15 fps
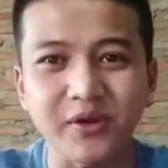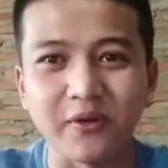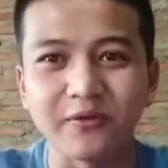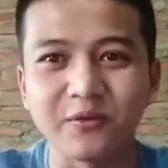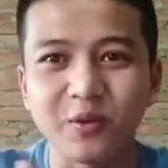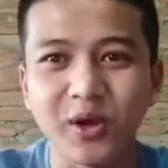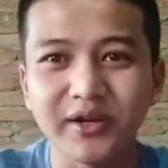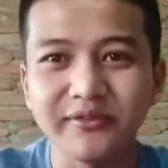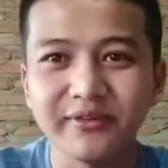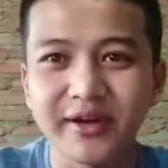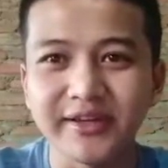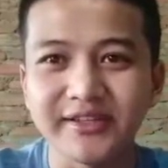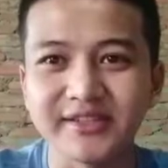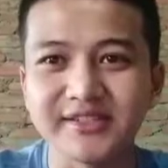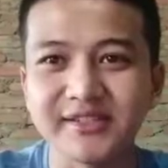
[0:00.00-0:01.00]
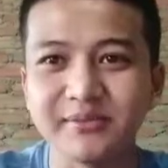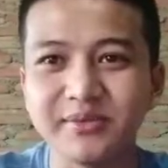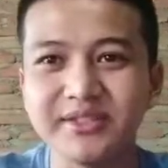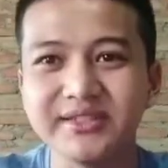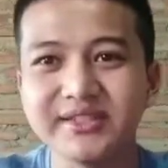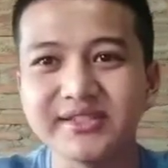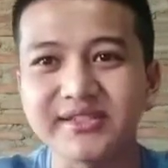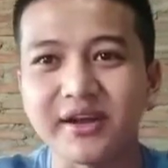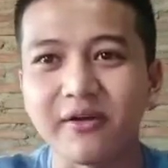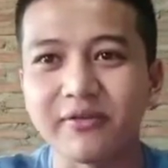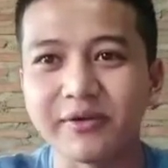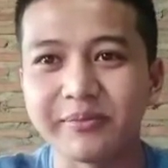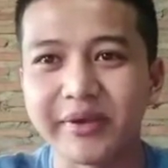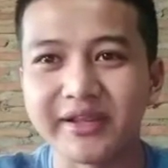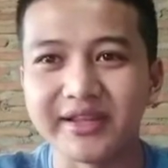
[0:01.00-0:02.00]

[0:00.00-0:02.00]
of qualifying disabilities covered by